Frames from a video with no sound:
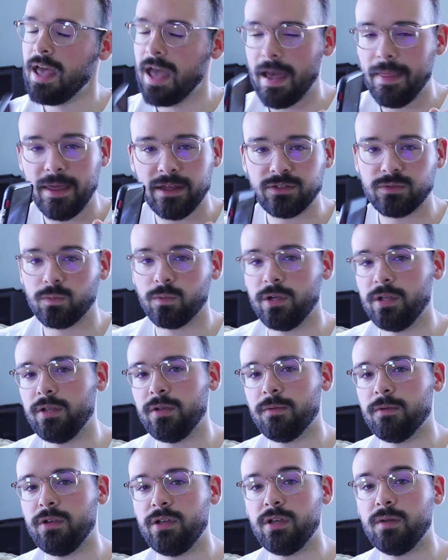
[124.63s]
And that's
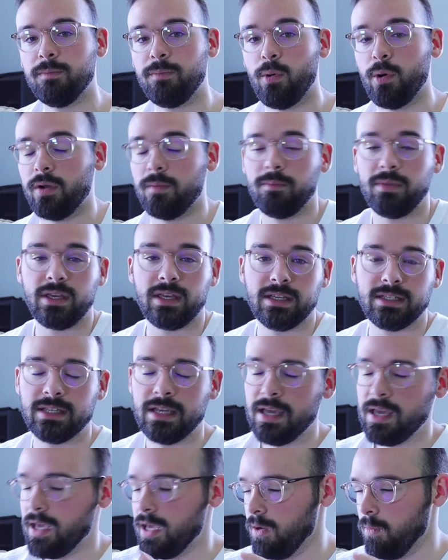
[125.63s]
really, really important because
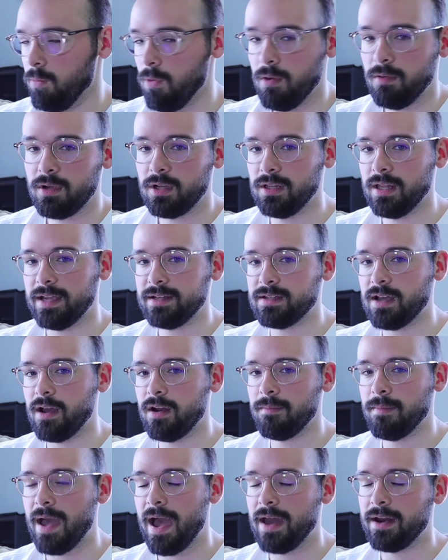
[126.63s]
it won't collect
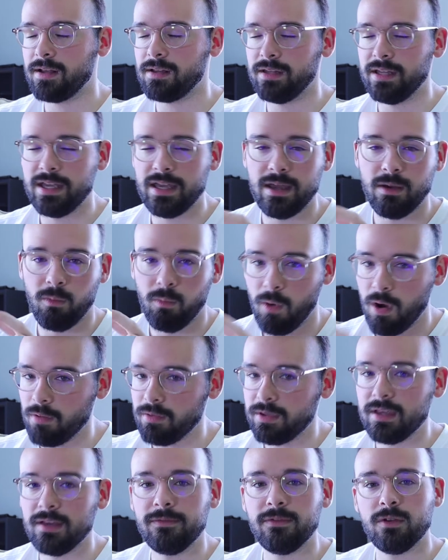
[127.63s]
automatically, it
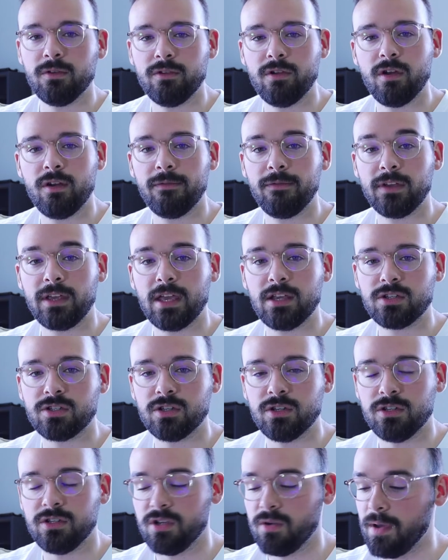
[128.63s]
won't give you a notification
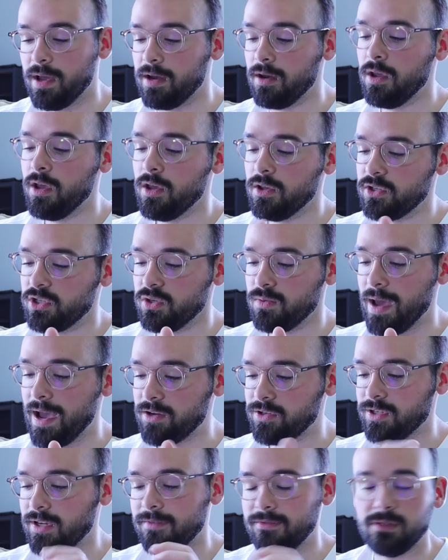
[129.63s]
to do it. So you
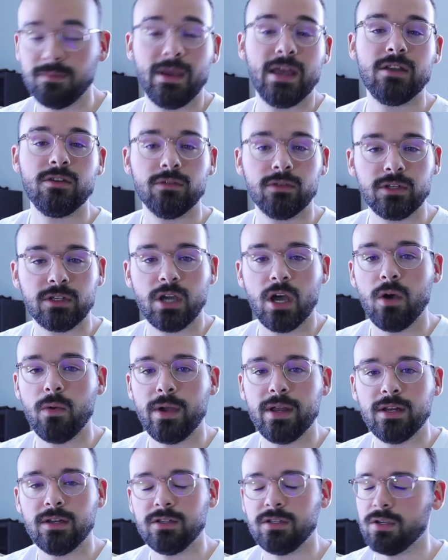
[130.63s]
actually have to manually go
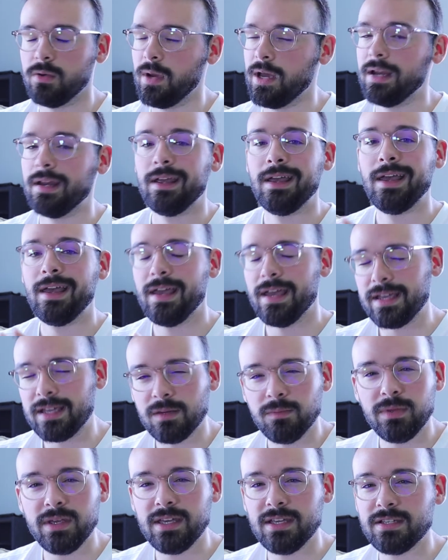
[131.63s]
in and do it. It
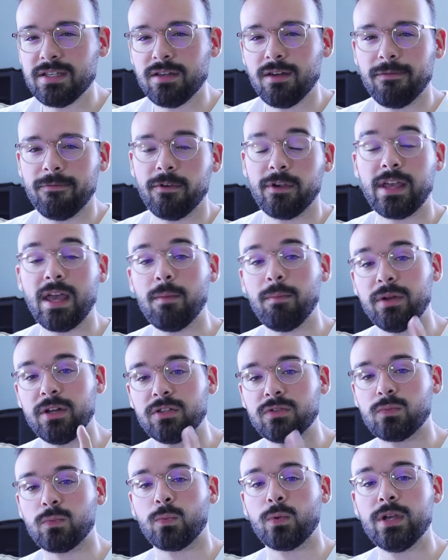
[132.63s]
can be easy to forget, but
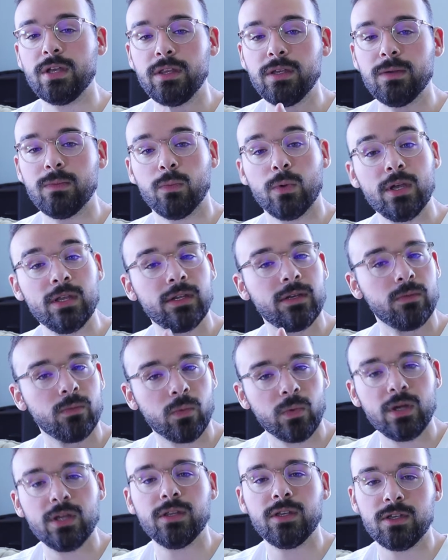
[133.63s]
it's really, really,
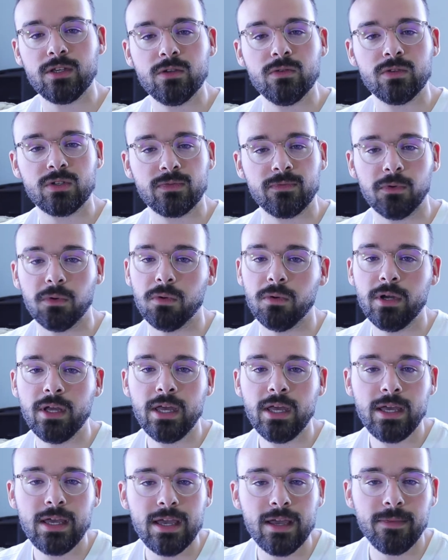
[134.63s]
really useful
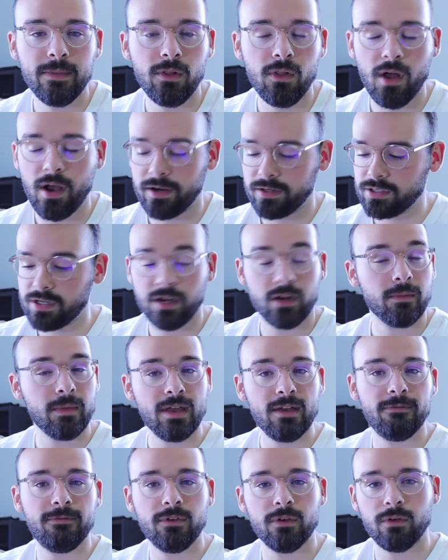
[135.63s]
in the long term
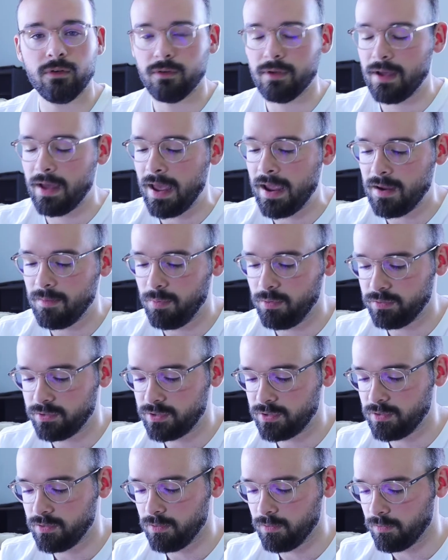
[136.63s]
if you're able
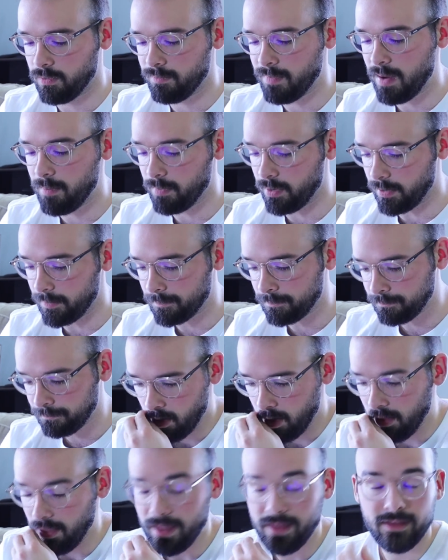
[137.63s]
to remember.
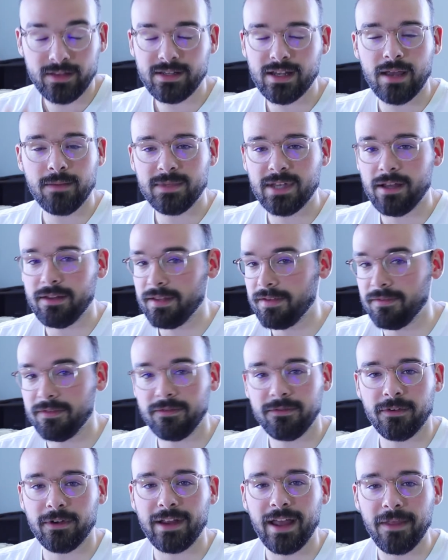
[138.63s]
A lot of the times I'll even
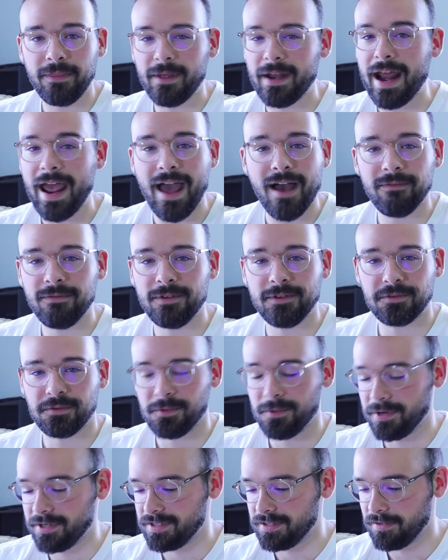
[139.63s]
forget that I have these
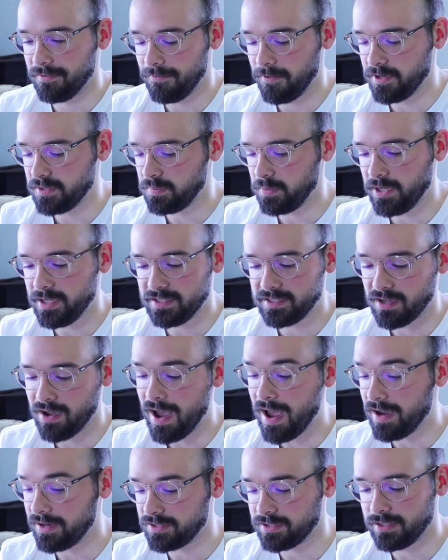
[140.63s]
rewards in the first place, so
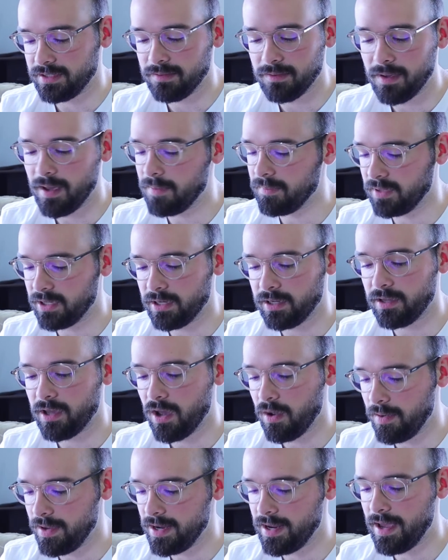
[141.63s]
I actually am going to
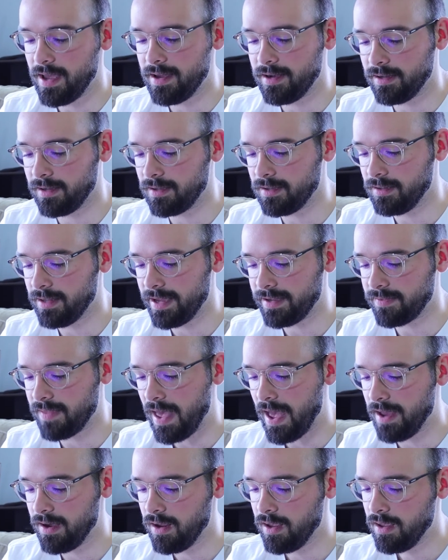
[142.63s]
go ahead and collect
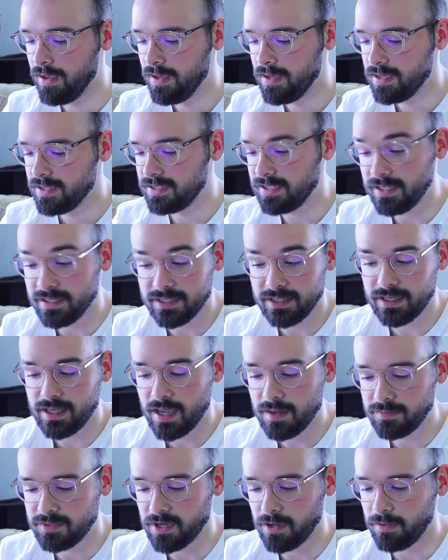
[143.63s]
that season
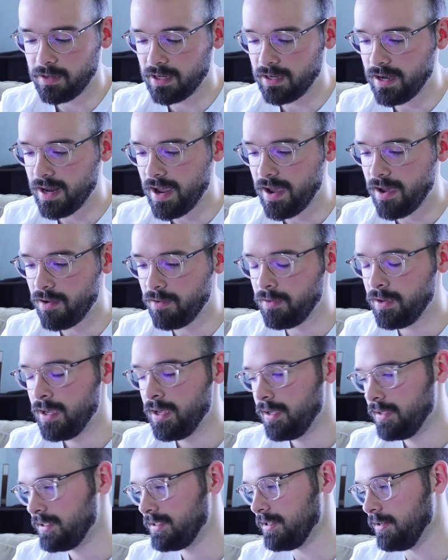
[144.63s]
game token now.
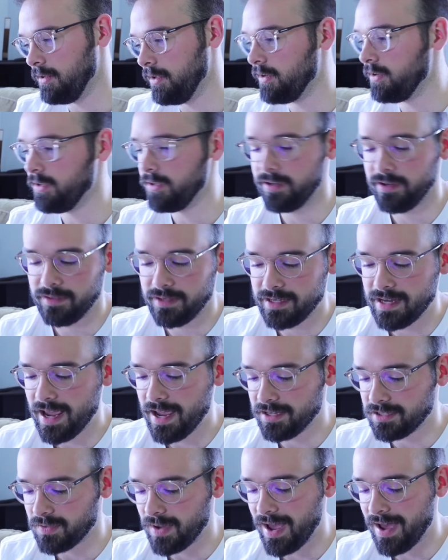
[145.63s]
It's still earlier in the
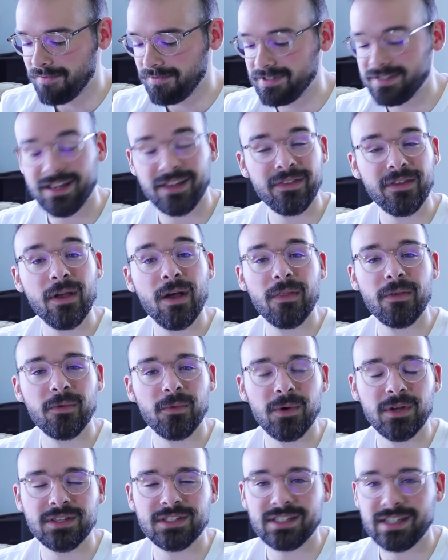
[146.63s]
day, so I haven't done the other
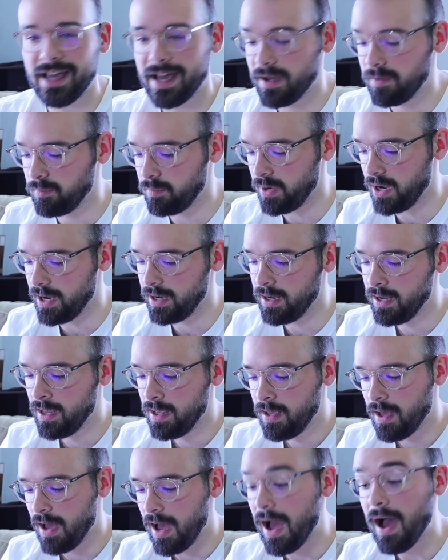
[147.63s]
ones yet, but
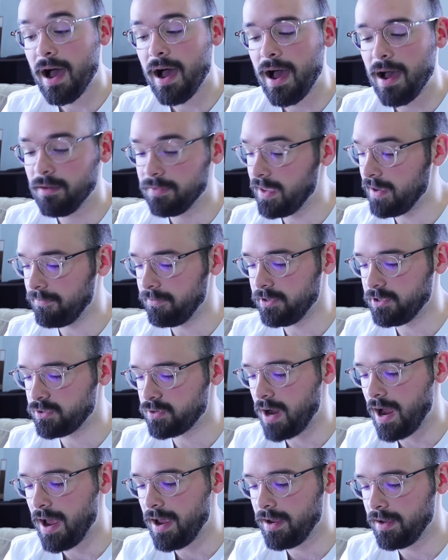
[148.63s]
I'll definitely
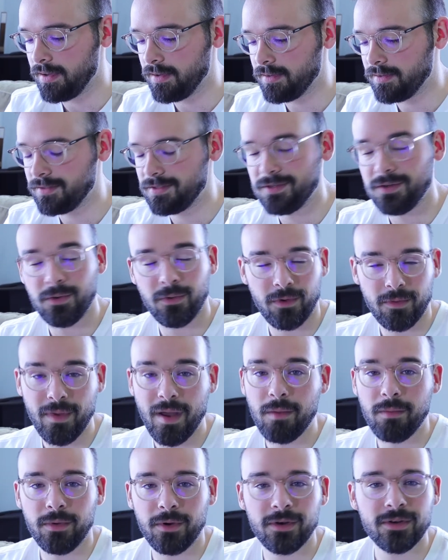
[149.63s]
try to
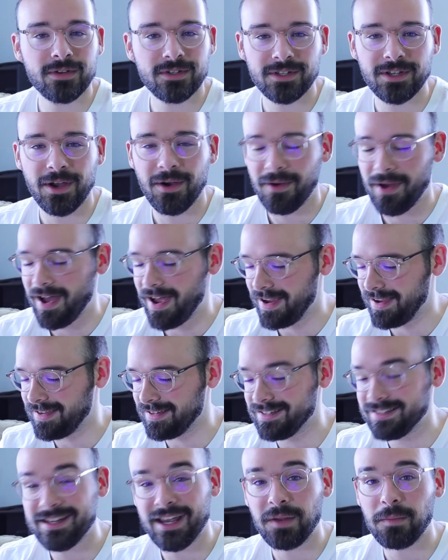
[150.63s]
remember so I
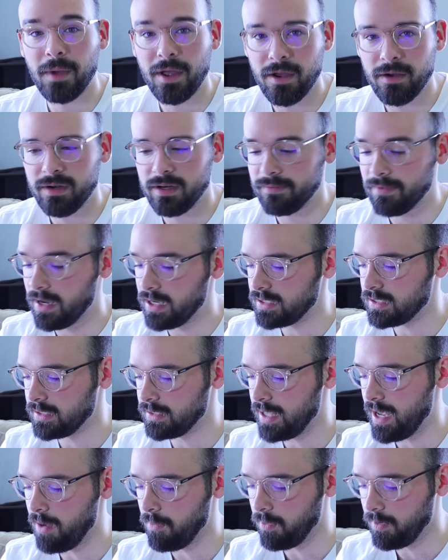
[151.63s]
can take my own advice
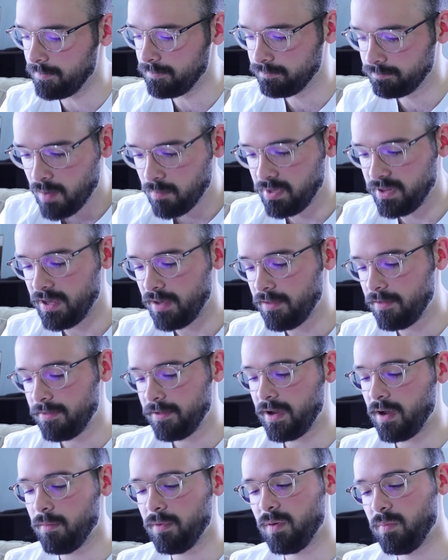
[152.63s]
on that one. But the other
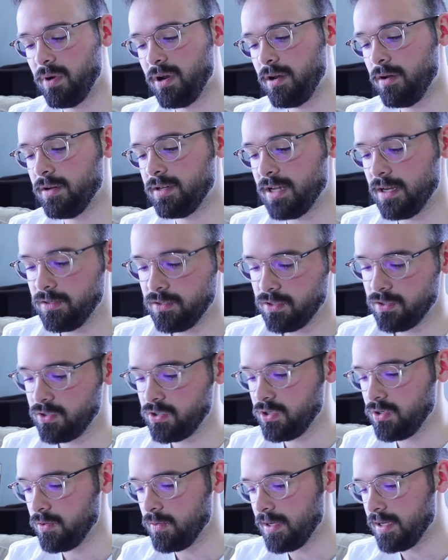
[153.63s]
thing I want to bring your attention
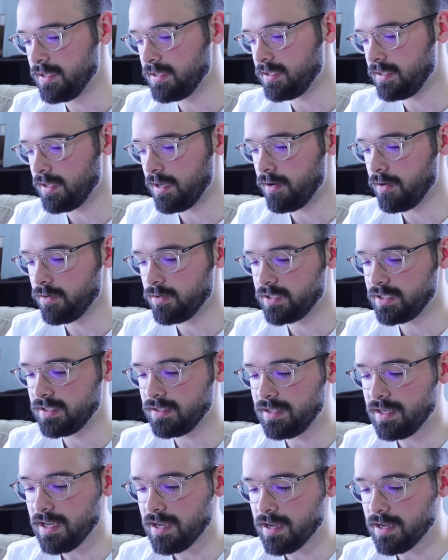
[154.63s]
to is there's
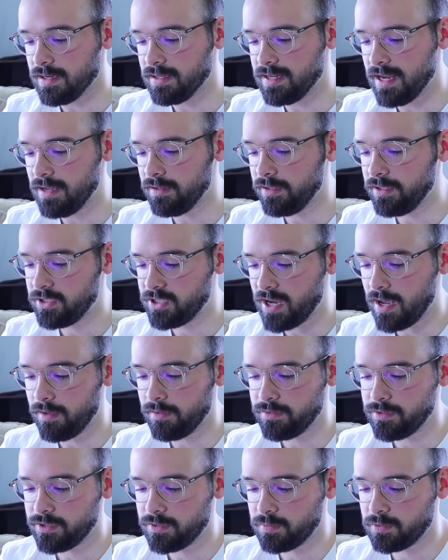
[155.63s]
the daily
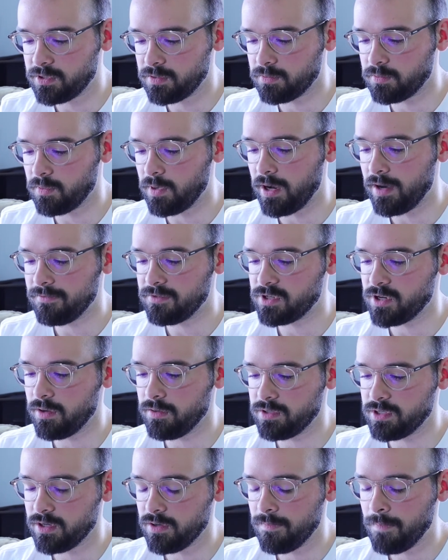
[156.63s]
challenges, which is what I've
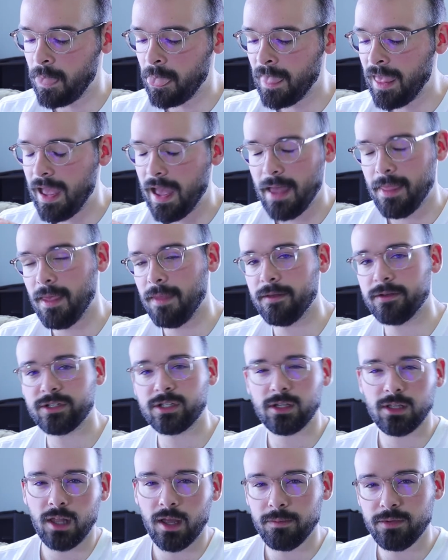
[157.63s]
showed you, and then there's
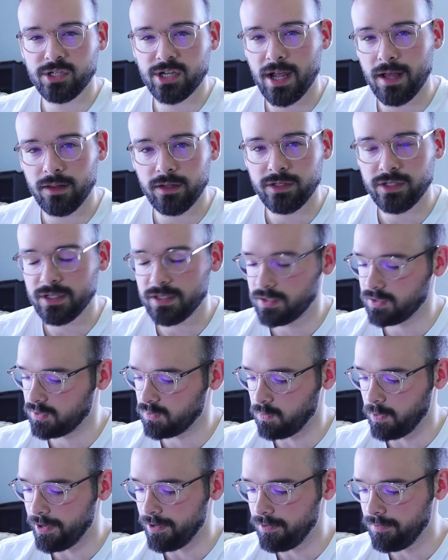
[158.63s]
club challenges
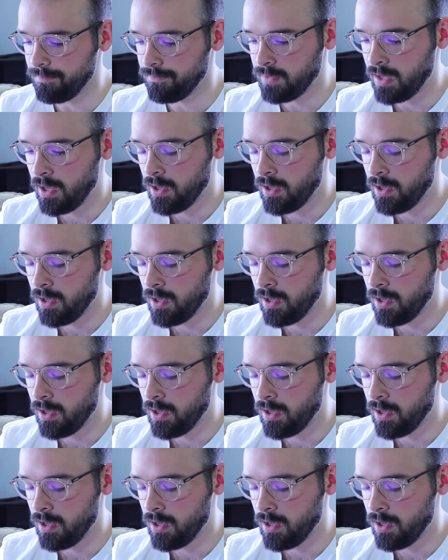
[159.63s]
as well.